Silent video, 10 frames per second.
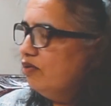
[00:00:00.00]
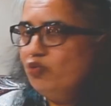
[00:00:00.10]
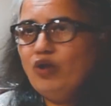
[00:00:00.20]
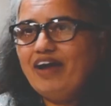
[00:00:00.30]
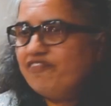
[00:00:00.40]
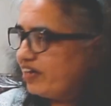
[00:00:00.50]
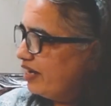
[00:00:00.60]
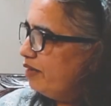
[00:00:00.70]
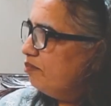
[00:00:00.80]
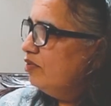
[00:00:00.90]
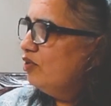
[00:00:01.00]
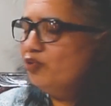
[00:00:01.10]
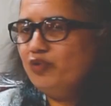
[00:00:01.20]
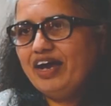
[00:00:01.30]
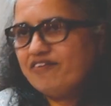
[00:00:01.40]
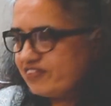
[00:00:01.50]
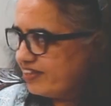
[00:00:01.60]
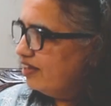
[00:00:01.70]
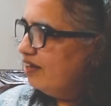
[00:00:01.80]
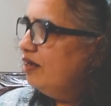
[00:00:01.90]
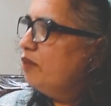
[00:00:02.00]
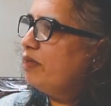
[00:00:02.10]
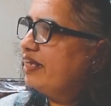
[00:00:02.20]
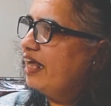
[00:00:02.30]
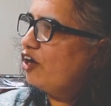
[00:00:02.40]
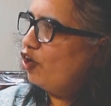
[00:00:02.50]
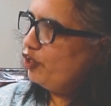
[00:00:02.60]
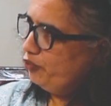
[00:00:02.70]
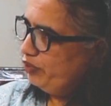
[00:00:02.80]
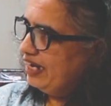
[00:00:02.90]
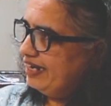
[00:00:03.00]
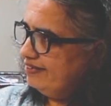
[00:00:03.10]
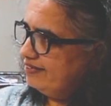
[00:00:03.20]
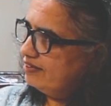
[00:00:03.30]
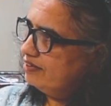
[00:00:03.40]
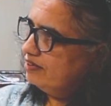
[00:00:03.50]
who have time, who have skill, but they are not utilized.